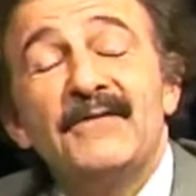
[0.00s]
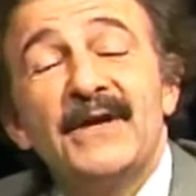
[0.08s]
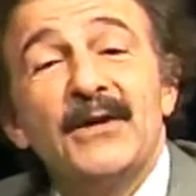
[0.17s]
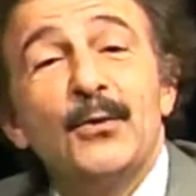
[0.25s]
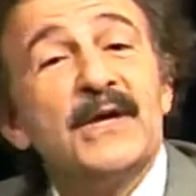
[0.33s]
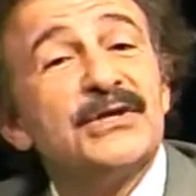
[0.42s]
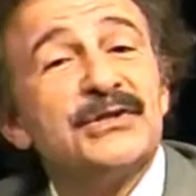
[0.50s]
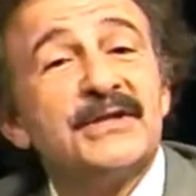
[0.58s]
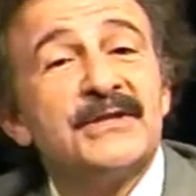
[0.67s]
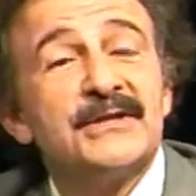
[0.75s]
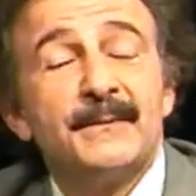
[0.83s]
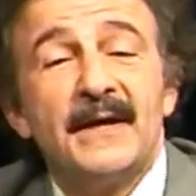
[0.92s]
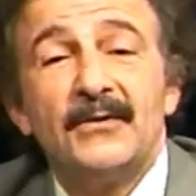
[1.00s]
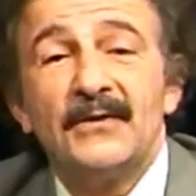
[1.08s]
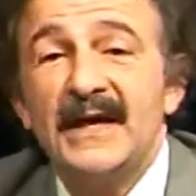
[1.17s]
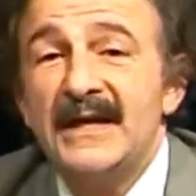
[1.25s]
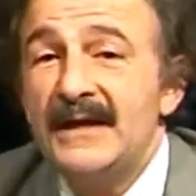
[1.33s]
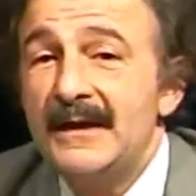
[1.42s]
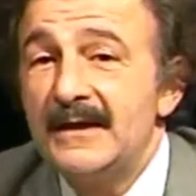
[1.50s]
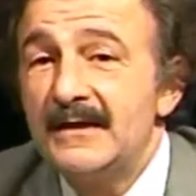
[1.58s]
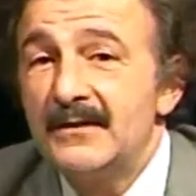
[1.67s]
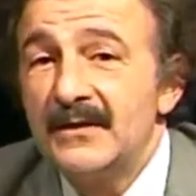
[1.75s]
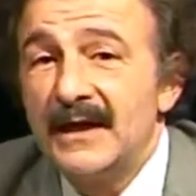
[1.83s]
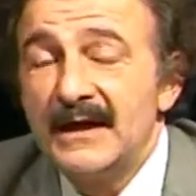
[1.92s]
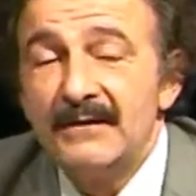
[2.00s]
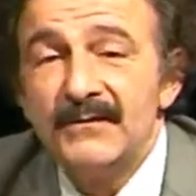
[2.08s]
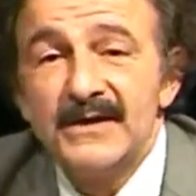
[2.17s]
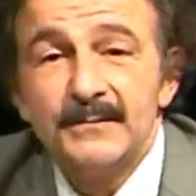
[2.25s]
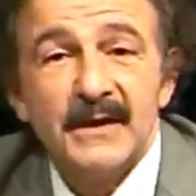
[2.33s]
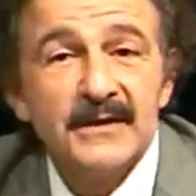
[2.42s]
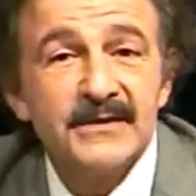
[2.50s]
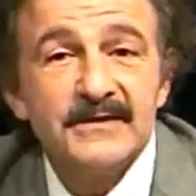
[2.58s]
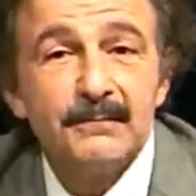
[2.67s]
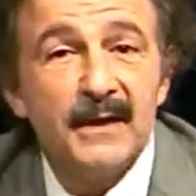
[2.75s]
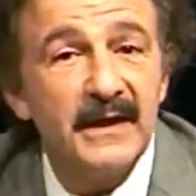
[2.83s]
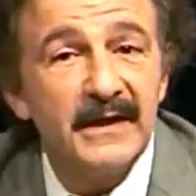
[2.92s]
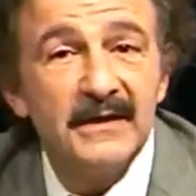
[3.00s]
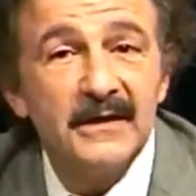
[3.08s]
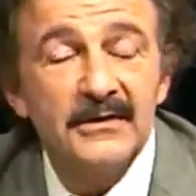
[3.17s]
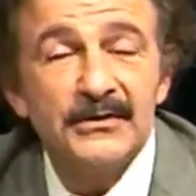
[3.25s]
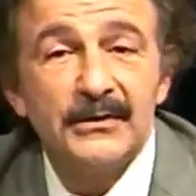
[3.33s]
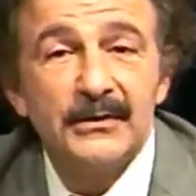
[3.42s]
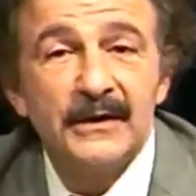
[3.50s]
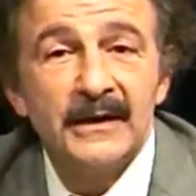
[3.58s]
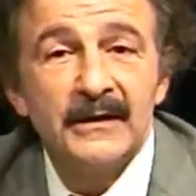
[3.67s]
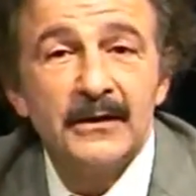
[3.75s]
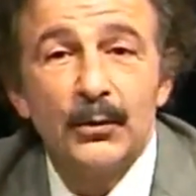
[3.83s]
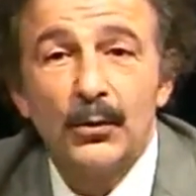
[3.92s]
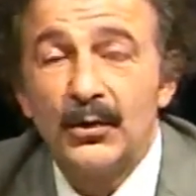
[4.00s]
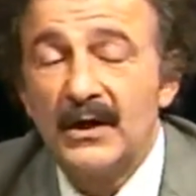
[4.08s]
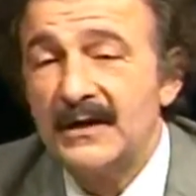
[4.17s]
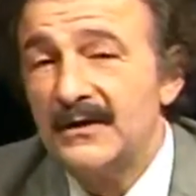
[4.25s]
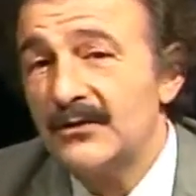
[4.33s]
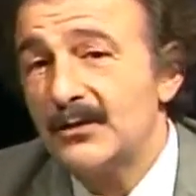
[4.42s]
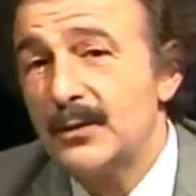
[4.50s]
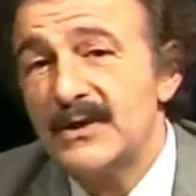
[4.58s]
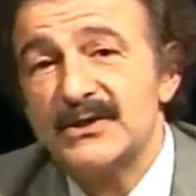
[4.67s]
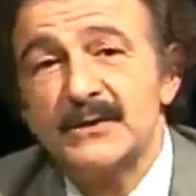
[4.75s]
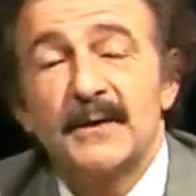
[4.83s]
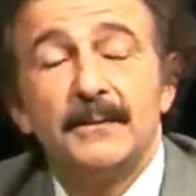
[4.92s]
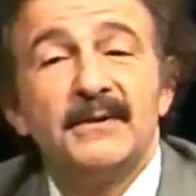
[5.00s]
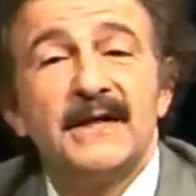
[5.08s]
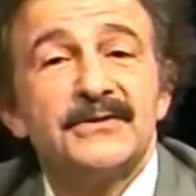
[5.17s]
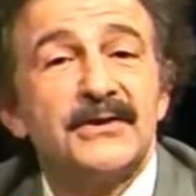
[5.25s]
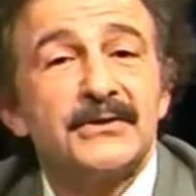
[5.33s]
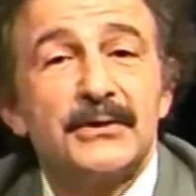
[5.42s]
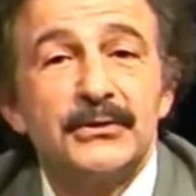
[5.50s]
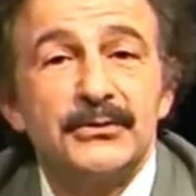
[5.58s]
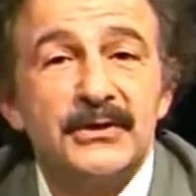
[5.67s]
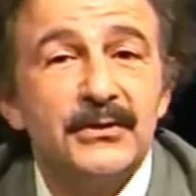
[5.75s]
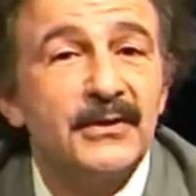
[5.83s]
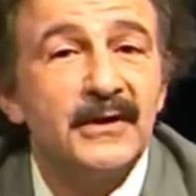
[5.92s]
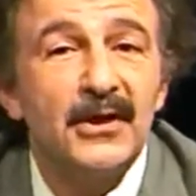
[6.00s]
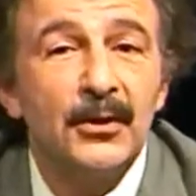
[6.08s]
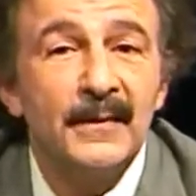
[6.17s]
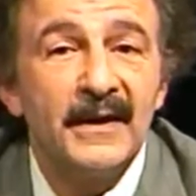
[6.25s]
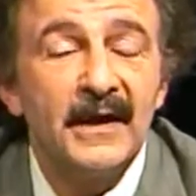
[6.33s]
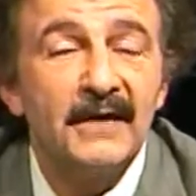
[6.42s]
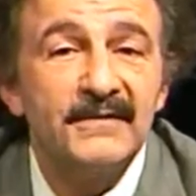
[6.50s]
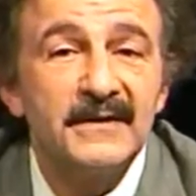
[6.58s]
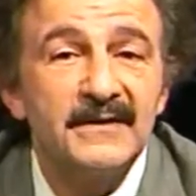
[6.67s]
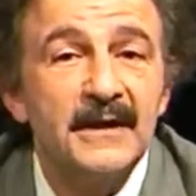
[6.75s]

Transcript: any questions about any of these methods of body contouring or another question about plastic surgery, you can call my office.